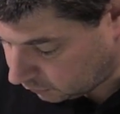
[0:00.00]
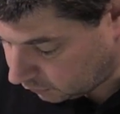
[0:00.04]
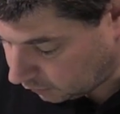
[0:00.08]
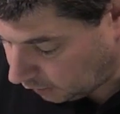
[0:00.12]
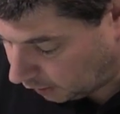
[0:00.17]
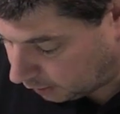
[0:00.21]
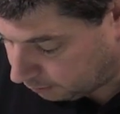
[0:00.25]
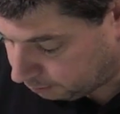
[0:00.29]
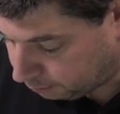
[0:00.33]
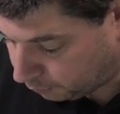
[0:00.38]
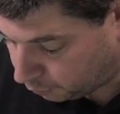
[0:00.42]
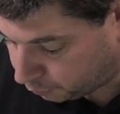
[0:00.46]

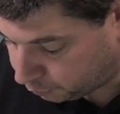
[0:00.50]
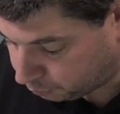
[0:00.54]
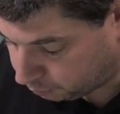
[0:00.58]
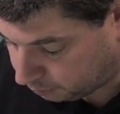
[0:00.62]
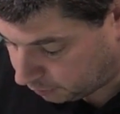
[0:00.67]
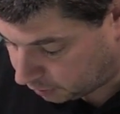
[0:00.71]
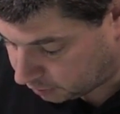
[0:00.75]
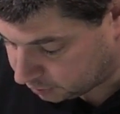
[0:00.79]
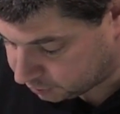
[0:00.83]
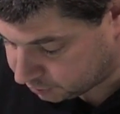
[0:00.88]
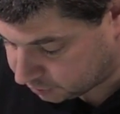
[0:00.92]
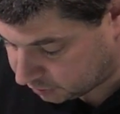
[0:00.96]
and Model
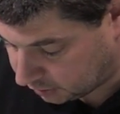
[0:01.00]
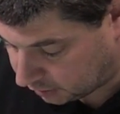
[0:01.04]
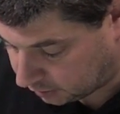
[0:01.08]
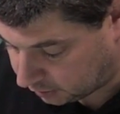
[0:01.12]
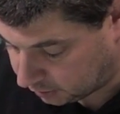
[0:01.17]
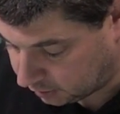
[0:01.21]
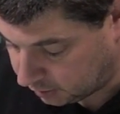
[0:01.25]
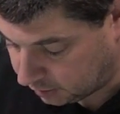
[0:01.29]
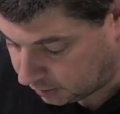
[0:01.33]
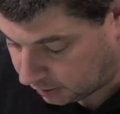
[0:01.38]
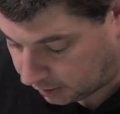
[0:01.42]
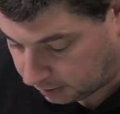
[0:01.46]
Master
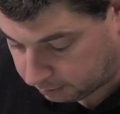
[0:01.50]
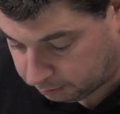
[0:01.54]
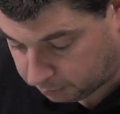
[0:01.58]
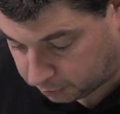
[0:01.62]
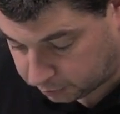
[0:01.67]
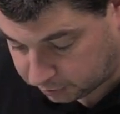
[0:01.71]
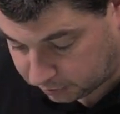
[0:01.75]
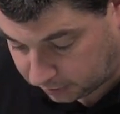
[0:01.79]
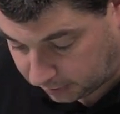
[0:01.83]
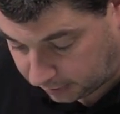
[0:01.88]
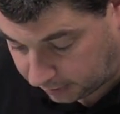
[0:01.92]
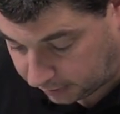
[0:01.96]
and
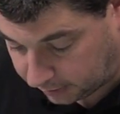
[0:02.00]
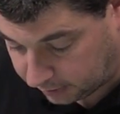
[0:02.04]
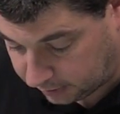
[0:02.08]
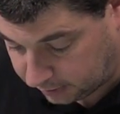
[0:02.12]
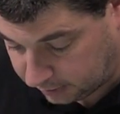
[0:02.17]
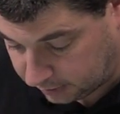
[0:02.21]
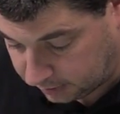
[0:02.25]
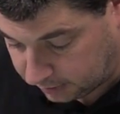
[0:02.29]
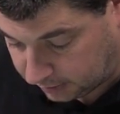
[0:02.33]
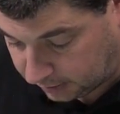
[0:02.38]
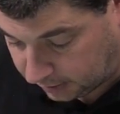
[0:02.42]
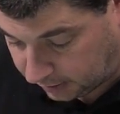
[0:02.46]
Model Air.
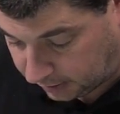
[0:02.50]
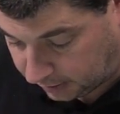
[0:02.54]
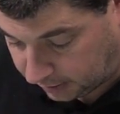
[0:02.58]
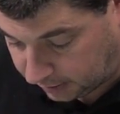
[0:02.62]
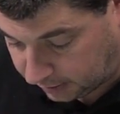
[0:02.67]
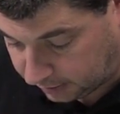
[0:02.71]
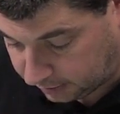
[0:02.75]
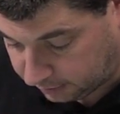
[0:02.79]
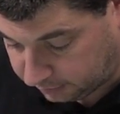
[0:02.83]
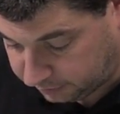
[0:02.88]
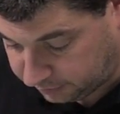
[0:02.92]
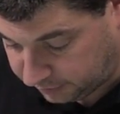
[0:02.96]

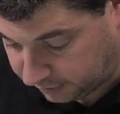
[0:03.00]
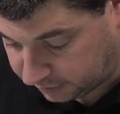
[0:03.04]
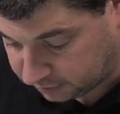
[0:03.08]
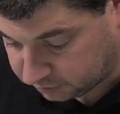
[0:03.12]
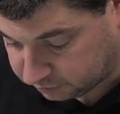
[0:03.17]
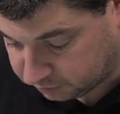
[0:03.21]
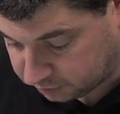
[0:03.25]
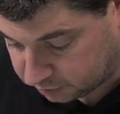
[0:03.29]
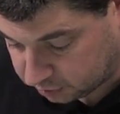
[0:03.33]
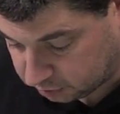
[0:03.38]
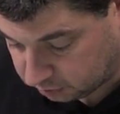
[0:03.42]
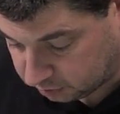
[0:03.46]
Uh, thanks
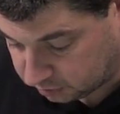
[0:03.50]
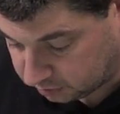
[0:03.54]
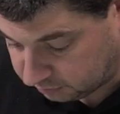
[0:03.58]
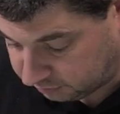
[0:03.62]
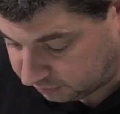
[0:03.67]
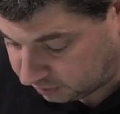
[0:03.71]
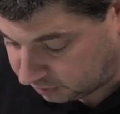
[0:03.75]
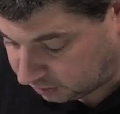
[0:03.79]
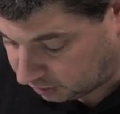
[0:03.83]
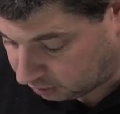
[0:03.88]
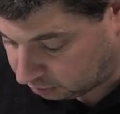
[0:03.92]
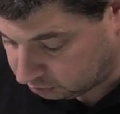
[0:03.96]
for doing the
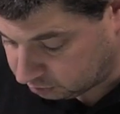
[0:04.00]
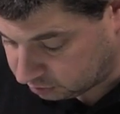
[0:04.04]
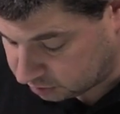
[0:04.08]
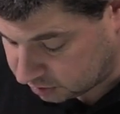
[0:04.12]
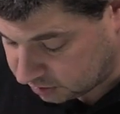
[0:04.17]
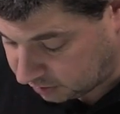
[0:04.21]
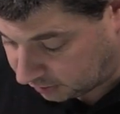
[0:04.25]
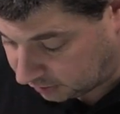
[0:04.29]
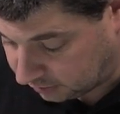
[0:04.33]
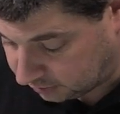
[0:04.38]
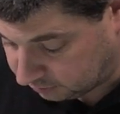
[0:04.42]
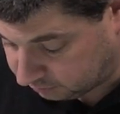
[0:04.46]
video,
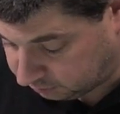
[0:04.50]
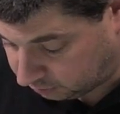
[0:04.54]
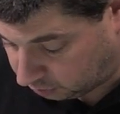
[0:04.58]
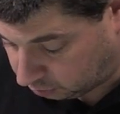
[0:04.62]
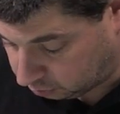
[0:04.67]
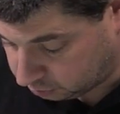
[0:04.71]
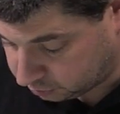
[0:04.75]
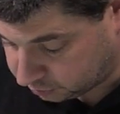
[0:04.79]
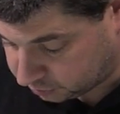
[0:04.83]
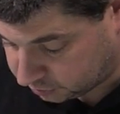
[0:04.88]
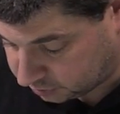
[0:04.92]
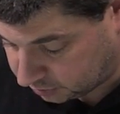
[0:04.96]
daily
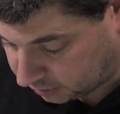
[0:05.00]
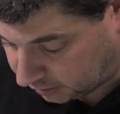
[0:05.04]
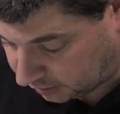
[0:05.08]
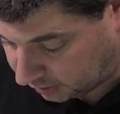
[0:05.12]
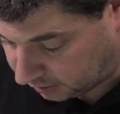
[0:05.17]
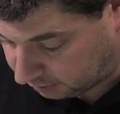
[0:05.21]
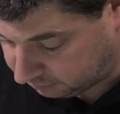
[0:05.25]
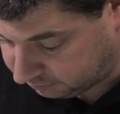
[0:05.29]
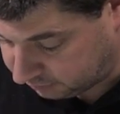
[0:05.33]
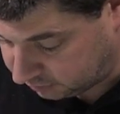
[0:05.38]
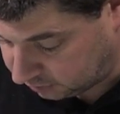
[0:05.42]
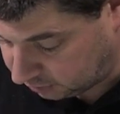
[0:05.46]
vlogs,
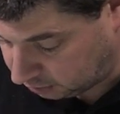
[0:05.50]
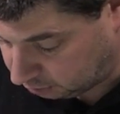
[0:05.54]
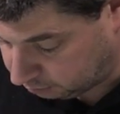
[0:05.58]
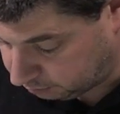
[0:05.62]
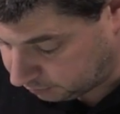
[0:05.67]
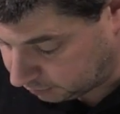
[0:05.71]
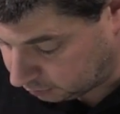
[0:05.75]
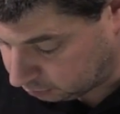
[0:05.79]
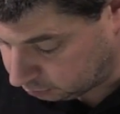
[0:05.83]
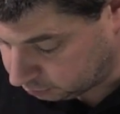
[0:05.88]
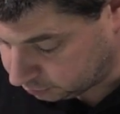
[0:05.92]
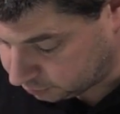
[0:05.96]
uh, video
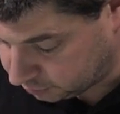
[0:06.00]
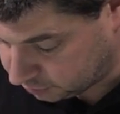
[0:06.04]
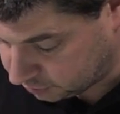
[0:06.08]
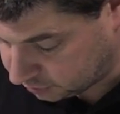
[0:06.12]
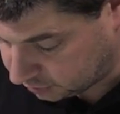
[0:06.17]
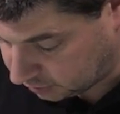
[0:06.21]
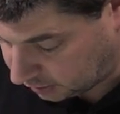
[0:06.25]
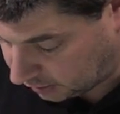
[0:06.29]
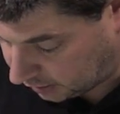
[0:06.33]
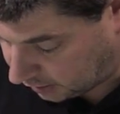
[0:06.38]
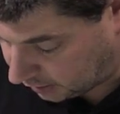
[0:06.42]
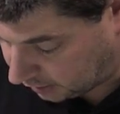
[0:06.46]

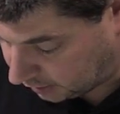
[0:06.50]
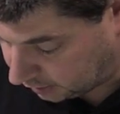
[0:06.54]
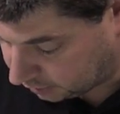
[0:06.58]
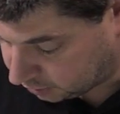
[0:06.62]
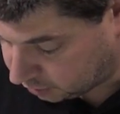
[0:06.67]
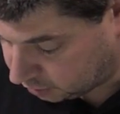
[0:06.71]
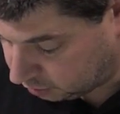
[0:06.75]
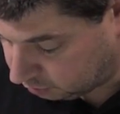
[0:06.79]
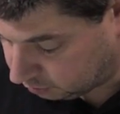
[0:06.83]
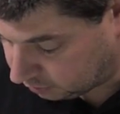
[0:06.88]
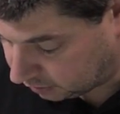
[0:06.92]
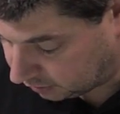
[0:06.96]
builds, uh,
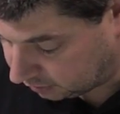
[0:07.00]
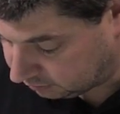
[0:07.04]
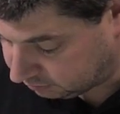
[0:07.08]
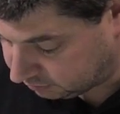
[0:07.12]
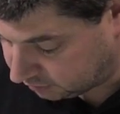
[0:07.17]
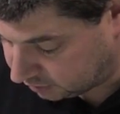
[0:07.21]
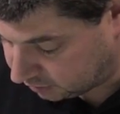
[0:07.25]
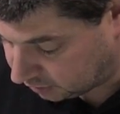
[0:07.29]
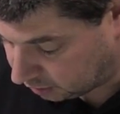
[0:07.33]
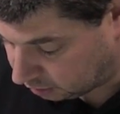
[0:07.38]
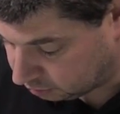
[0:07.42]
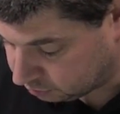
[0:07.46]
Q&A
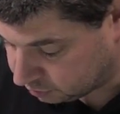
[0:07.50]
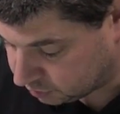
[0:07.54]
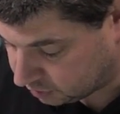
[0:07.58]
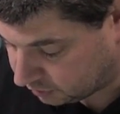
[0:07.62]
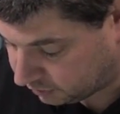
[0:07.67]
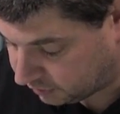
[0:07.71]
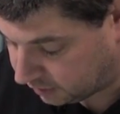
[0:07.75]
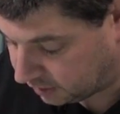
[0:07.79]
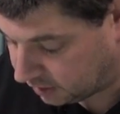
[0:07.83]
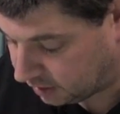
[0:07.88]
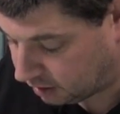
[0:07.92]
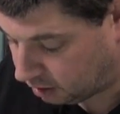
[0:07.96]
videos.
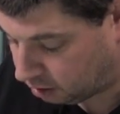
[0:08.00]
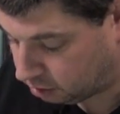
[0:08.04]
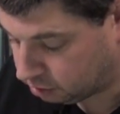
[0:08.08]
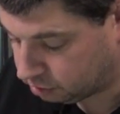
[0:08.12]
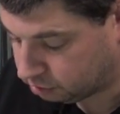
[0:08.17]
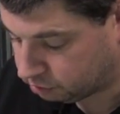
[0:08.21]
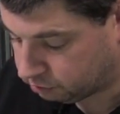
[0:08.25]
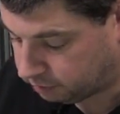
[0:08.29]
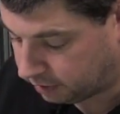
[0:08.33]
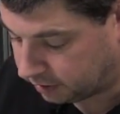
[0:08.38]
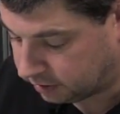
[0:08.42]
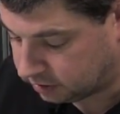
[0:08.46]
They are
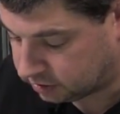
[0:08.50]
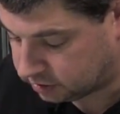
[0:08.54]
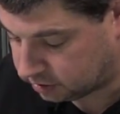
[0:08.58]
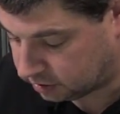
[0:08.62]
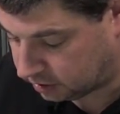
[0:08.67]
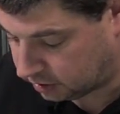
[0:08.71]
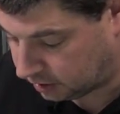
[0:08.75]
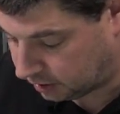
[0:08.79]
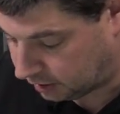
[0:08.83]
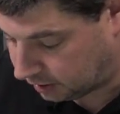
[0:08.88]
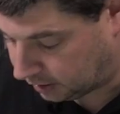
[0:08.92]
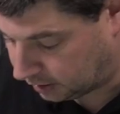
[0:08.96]
great,
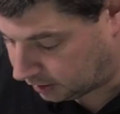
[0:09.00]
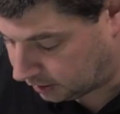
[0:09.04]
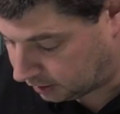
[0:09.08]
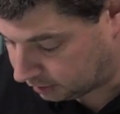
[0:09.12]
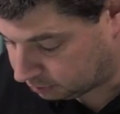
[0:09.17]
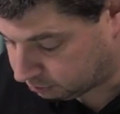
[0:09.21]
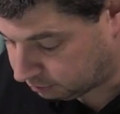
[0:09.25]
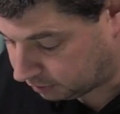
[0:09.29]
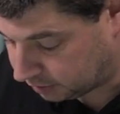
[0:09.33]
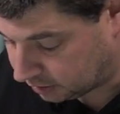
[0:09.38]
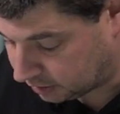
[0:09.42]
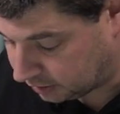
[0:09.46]
uh,
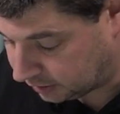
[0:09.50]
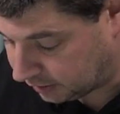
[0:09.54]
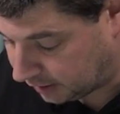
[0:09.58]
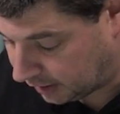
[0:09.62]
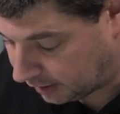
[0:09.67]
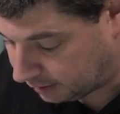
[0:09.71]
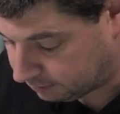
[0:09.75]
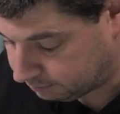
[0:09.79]
greatly